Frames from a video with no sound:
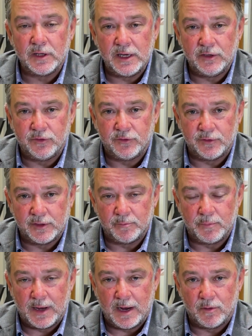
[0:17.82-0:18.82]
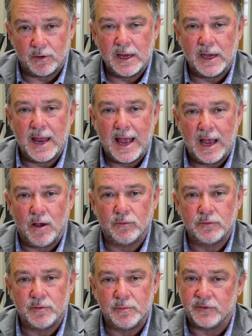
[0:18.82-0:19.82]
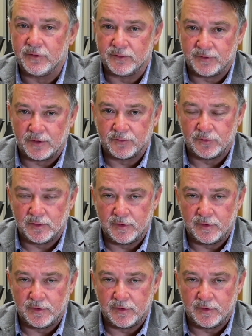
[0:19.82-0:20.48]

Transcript: agency and power, and how to be successful in their